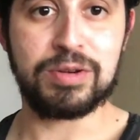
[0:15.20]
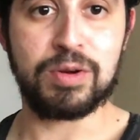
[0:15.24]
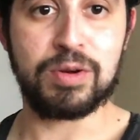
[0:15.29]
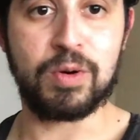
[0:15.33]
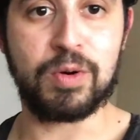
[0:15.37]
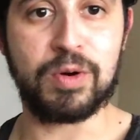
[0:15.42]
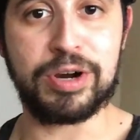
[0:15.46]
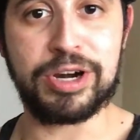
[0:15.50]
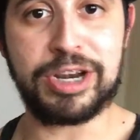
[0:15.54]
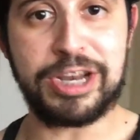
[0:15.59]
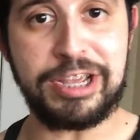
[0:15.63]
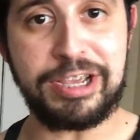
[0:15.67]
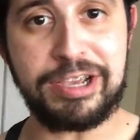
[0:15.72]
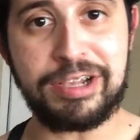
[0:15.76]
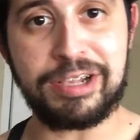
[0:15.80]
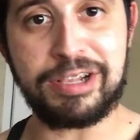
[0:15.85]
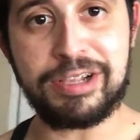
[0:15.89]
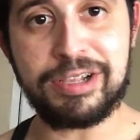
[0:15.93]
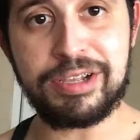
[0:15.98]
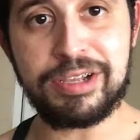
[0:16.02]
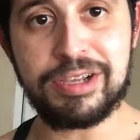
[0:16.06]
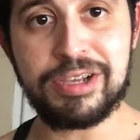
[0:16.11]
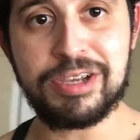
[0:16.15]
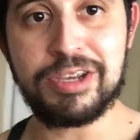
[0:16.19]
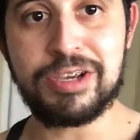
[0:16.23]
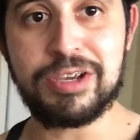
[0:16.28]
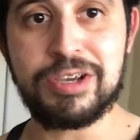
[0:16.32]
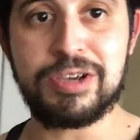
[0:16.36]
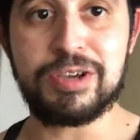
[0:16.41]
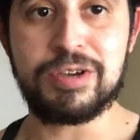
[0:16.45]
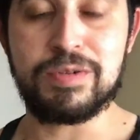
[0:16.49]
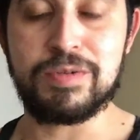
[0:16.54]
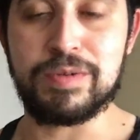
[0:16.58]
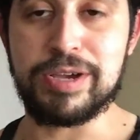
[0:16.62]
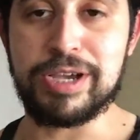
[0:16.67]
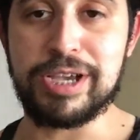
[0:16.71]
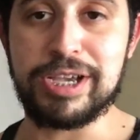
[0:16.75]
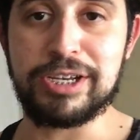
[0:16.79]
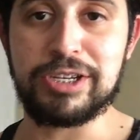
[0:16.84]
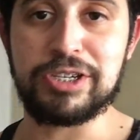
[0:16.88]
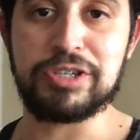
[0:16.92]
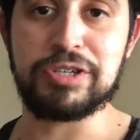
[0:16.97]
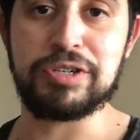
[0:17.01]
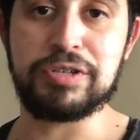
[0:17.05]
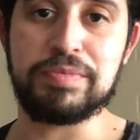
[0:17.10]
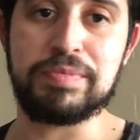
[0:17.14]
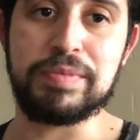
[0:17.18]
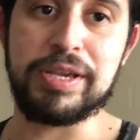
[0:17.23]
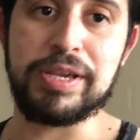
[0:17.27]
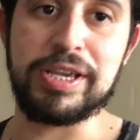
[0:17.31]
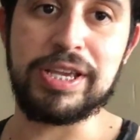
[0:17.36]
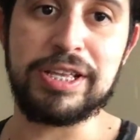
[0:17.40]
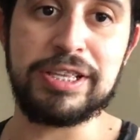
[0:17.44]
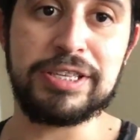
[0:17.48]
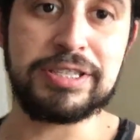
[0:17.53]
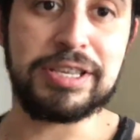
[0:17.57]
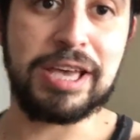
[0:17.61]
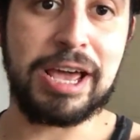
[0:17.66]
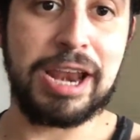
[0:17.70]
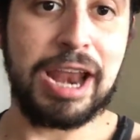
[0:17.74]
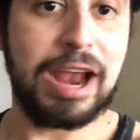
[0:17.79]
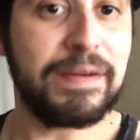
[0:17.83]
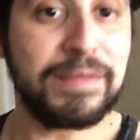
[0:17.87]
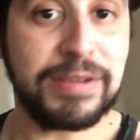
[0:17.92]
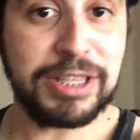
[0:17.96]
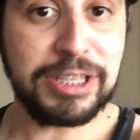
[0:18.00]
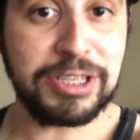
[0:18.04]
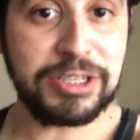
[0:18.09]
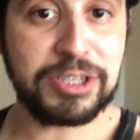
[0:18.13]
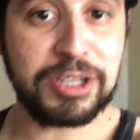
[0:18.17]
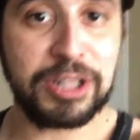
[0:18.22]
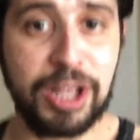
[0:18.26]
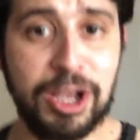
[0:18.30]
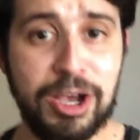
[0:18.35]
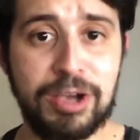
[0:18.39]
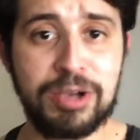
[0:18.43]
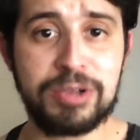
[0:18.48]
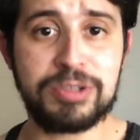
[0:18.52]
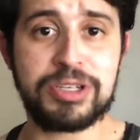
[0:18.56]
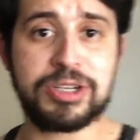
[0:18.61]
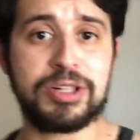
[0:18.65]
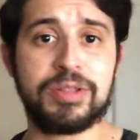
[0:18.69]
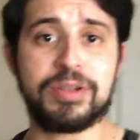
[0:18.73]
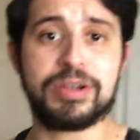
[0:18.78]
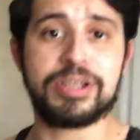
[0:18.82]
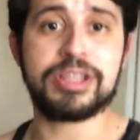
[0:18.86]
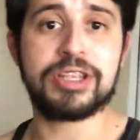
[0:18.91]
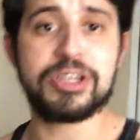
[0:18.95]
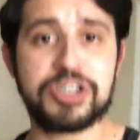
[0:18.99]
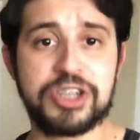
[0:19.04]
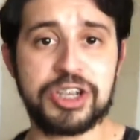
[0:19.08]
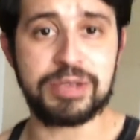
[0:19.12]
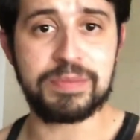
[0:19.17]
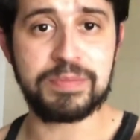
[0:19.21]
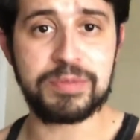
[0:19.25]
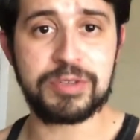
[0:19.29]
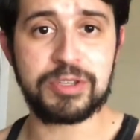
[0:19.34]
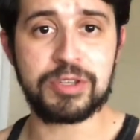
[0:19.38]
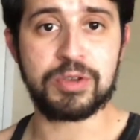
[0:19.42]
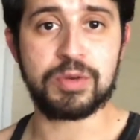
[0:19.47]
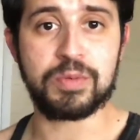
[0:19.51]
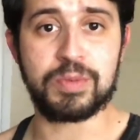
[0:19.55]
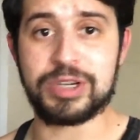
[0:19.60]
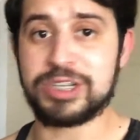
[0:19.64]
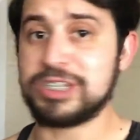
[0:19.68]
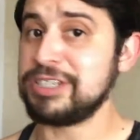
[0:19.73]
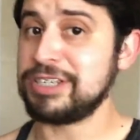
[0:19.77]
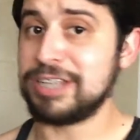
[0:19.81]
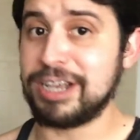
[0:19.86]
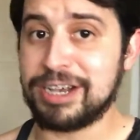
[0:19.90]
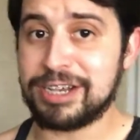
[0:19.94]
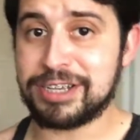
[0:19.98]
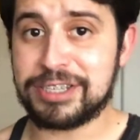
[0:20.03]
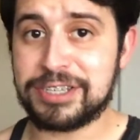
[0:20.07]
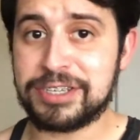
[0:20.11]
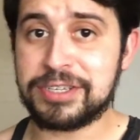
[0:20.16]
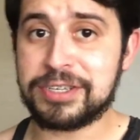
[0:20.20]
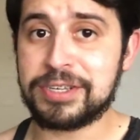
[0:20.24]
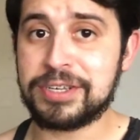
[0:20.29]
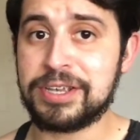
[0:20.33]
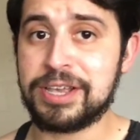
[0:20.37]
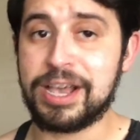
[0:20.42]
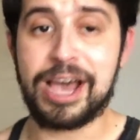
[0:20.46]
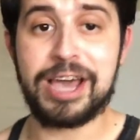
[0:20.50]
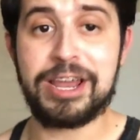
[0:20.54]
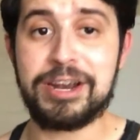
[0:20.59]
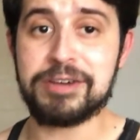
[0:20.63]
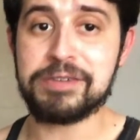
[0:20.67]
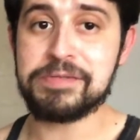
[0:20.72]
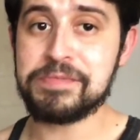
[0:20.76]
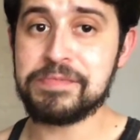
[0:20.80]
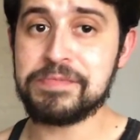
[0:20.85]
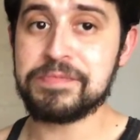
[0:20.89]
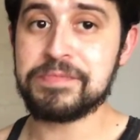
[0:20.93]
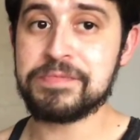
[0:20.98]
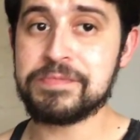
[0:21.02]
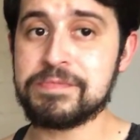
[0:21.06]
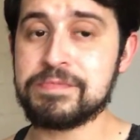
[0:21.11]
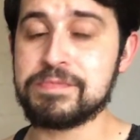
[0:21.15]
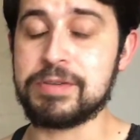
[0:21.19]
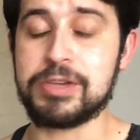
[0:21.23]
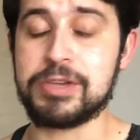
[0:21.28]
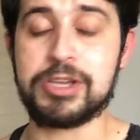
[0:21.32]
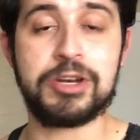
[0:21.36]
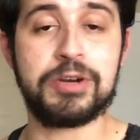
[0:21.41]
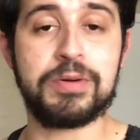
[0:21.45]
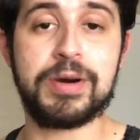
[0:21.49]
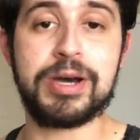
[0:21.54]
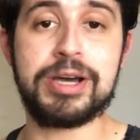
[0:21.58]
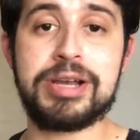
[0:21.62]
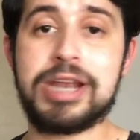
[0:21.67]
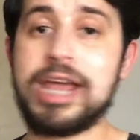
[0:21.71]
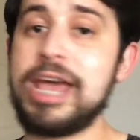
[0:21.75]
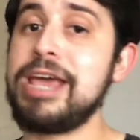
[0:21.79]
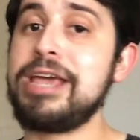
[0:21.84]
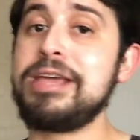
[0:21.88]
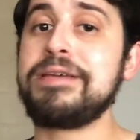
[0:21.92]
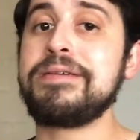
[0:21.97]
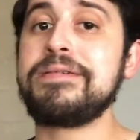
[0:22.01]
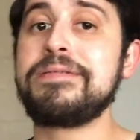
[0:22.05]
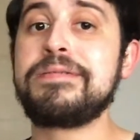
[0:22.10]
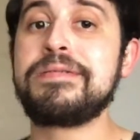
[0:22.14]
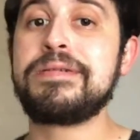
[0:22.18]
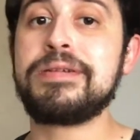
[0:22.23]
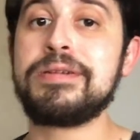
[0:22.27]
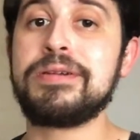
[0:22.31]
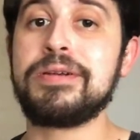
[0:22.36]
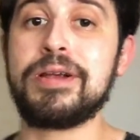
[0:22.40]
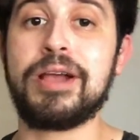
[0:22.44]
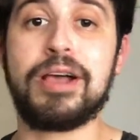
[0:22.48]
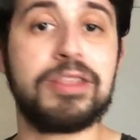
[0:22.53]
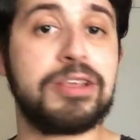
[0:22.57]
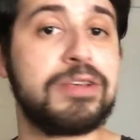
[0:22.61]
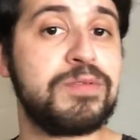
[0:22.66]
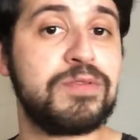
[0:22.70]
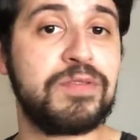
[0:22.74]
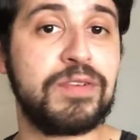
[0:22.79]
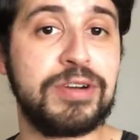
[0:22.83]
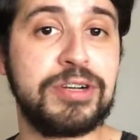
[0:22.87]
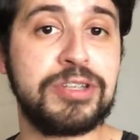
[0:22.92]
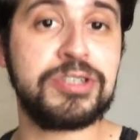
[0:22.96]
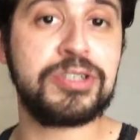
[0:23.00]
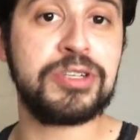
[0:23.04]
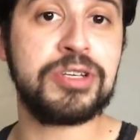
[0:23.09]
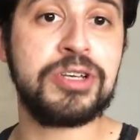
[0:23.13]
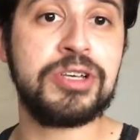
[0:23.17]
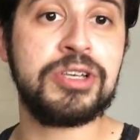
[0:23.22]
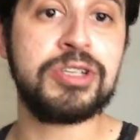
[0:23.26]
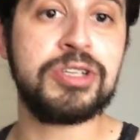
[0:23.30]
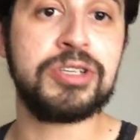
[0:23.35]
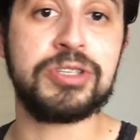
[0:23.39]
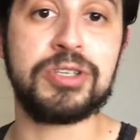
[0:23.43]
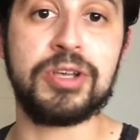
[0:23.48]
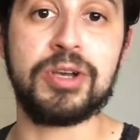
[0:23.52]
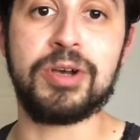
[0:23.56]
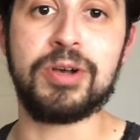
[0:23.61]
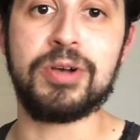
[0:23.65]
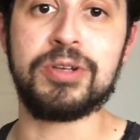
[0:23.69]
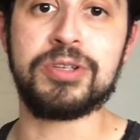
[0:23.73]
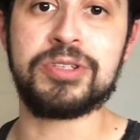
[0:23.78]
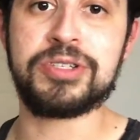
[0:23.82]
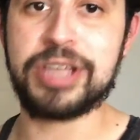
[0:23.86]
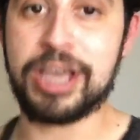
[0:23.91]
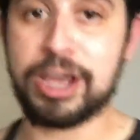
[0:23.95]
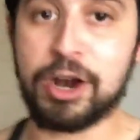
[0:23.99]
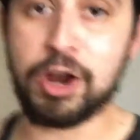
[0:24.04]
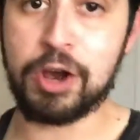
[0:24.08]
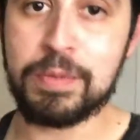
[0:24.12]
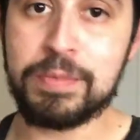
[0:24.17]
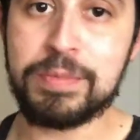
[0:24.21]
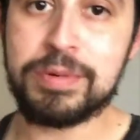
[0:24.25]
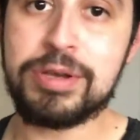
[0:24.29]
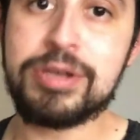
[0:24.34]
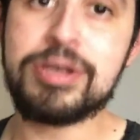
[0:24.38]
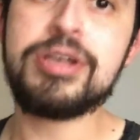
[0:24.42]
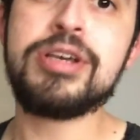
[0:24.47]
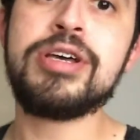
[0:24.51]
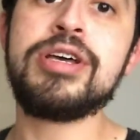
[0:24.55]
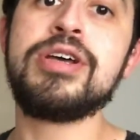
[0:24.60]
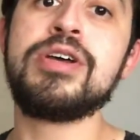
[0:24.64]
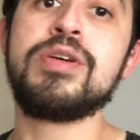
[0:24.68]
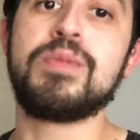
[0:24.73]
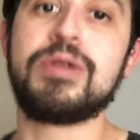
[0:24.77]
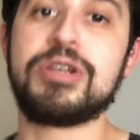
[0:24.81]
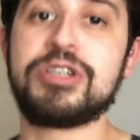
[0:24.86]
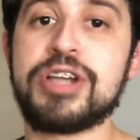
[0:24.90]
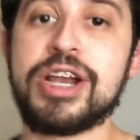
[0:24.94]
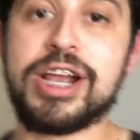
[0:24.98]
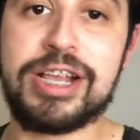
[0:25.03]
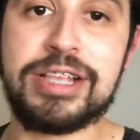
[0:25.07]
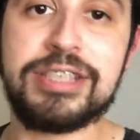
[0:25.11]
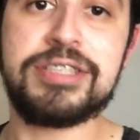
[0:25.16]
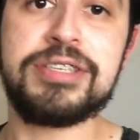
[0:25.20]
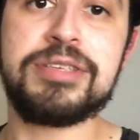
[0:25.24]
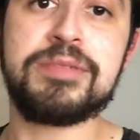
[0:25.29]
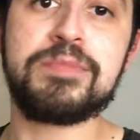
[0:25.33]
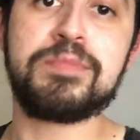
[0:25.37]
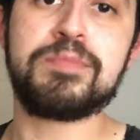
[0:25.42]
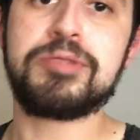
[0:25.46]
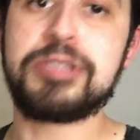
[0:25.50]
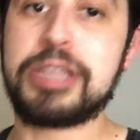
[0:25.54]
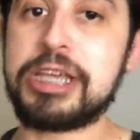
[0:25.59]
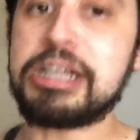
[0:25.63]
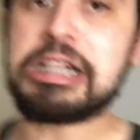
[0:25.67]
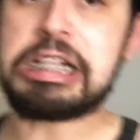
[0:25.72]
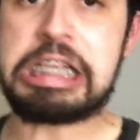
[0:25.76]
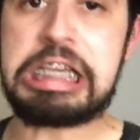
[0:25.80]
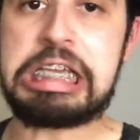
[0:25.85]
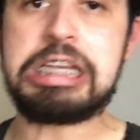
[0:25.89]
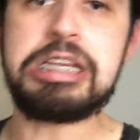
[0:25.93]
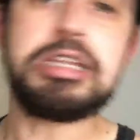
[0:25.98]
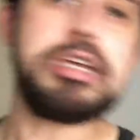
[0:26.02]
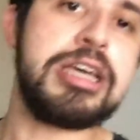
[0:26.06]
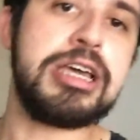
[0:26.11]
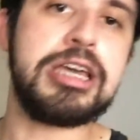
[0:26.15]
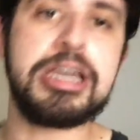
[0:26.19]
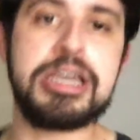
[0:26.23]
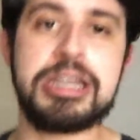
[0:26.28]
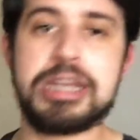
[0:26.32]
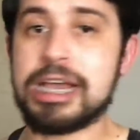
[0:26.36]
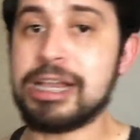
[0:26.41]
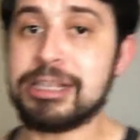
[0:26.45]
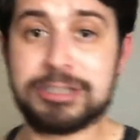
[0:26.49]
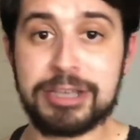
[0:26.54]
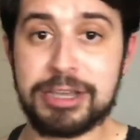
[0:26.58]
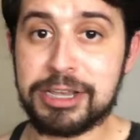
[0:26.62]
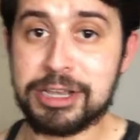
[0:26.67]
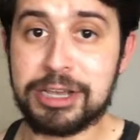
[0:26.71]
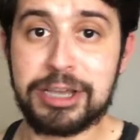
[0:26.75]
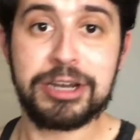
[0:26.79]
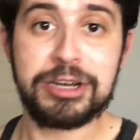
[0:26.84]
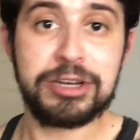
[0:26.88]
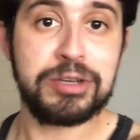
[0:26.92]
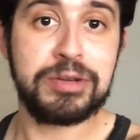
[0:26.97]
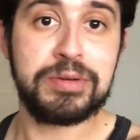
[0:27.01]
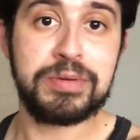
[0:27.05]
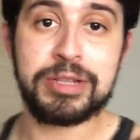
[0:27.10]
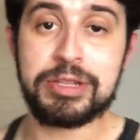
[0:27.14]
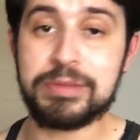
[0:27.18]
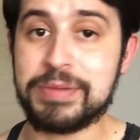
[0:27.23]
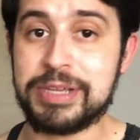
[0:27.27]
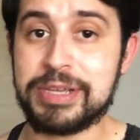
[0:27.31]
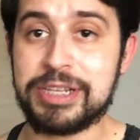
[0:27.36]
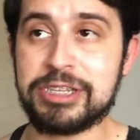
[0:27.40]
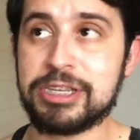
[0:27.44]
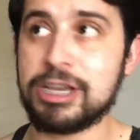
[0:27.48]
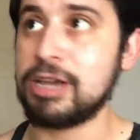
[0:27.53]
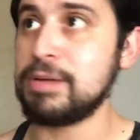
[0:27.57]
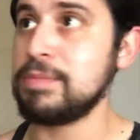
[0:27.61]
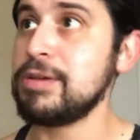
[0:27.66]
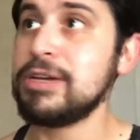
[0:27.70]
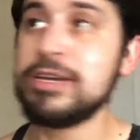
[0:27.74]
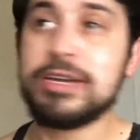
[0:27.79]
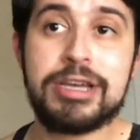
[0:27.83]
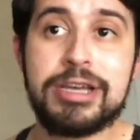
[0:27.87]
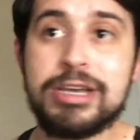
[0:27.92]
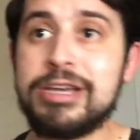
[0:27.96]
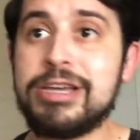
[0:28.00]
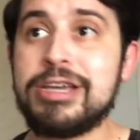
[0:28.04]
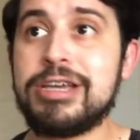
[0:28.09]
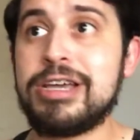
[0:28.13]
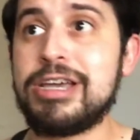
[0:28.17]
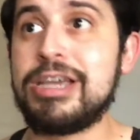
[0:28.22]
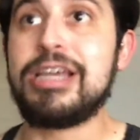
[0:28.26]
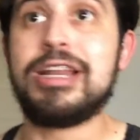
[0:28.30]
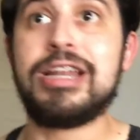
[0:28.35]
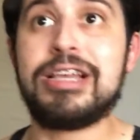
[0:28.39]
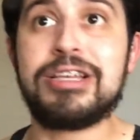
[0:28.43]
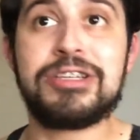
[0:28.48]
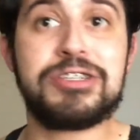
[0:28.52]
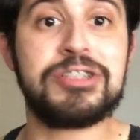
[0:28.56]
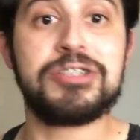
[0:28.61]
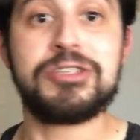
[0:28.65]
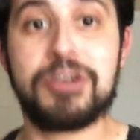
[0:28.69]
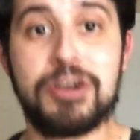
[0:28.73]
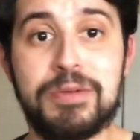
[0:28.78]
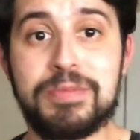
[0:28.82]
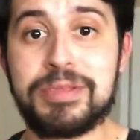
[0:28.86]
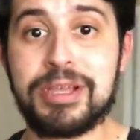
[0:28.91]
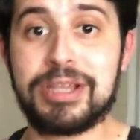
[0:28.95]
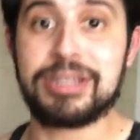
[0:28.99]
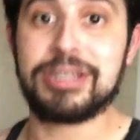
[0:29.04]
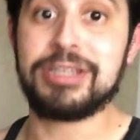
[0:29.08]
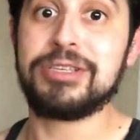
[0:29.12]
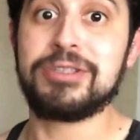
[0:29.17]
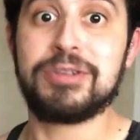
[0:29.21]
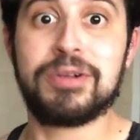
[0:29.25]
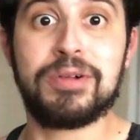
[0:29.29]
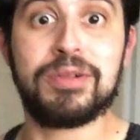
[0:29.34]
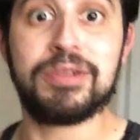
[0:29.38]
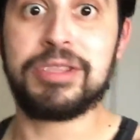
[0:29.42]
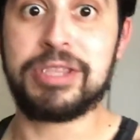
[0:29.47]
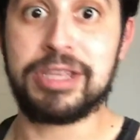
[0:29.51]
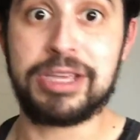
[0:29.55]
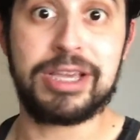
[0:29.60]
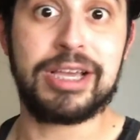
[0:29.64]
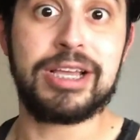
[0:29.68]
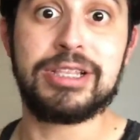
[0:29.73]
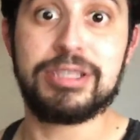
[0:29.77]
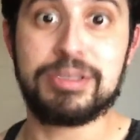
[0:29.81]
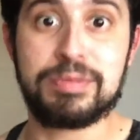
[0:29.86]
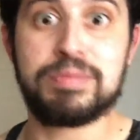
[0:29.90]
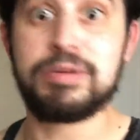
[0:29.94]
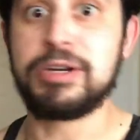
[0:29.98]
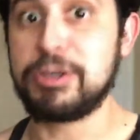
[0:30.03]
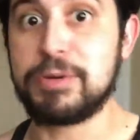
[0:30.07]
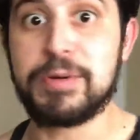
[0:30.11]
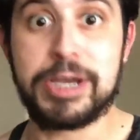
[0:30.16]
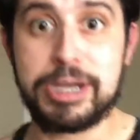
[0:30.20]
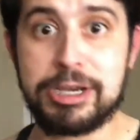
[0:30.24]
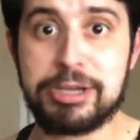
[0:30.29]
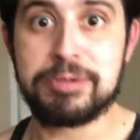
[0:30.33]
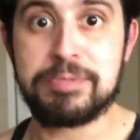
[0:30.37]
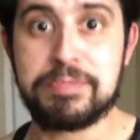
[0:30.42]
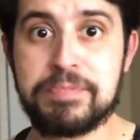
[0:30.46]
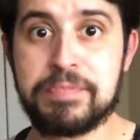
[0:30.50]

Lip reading: ordeal, which means that everything's closed, including the gyms, which sucks, I know. But you know what? Hey, your health comes first. So stay at home, wash your hands, stay clean, and that's all you gotta do in the meantime. And let's just hope that this whole thing ends pretty quick.